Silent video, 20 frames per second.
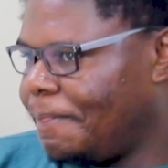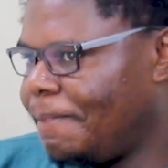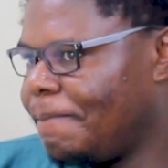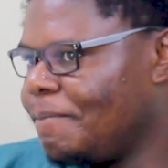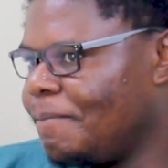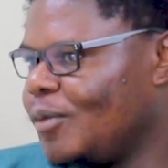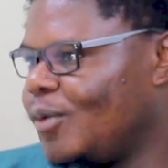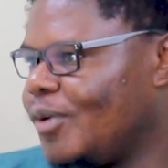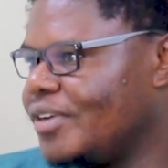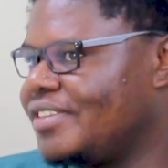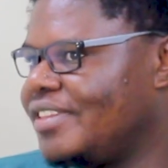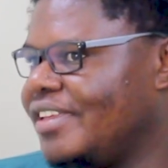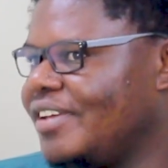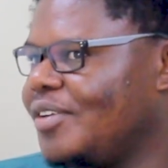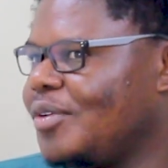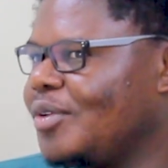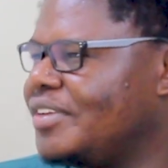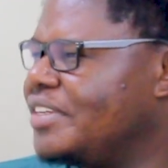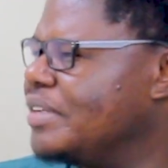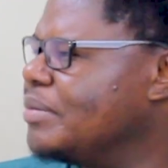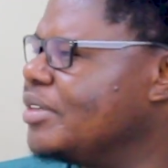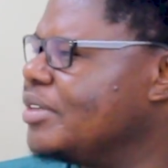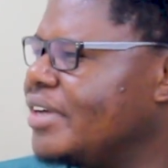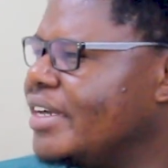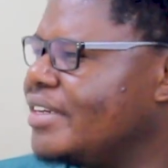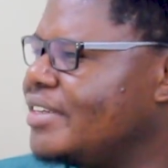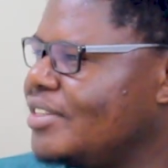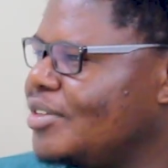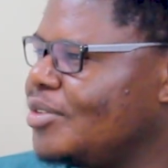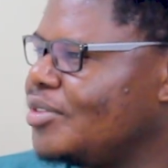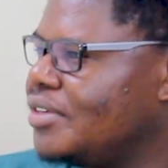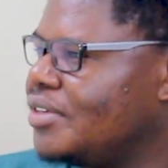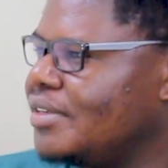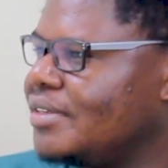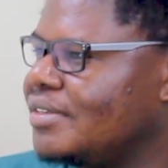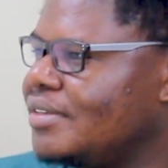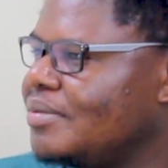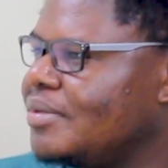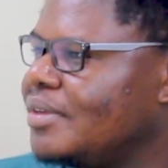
what they call democratic socialism.